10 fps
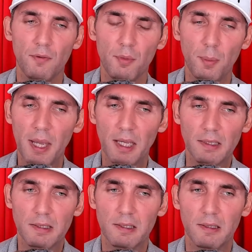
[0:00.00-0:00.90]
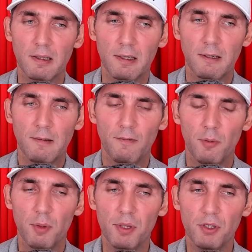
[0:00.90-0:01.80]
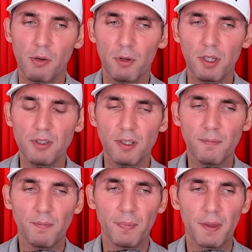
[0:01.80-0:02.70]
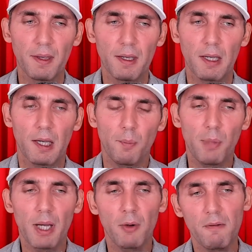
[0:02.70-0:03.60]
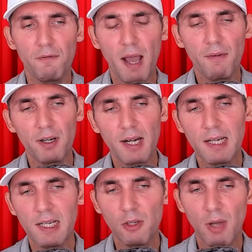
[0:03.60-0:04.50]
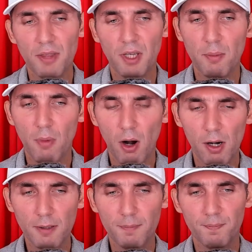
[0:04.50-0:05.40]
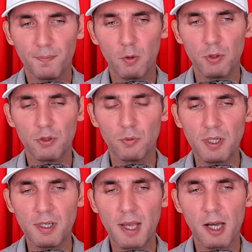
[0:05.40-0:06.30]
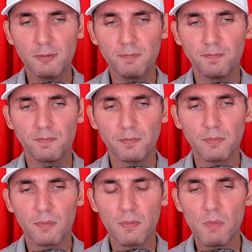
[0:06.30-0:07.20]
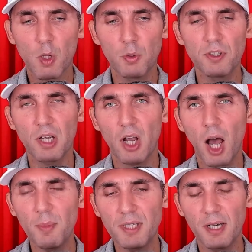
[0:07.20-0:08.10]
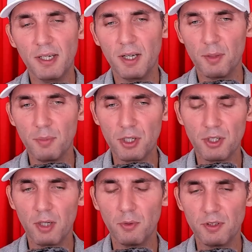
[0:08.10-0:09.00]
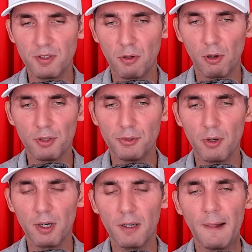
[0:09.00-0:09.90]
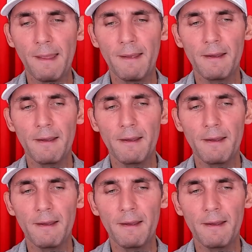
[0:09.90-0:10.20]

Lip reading: the pagans, from the mystery religion. But around 500 AD, you had the Gemara, which was written down, which is a commentary on the Mishnah, which is the oral Torah.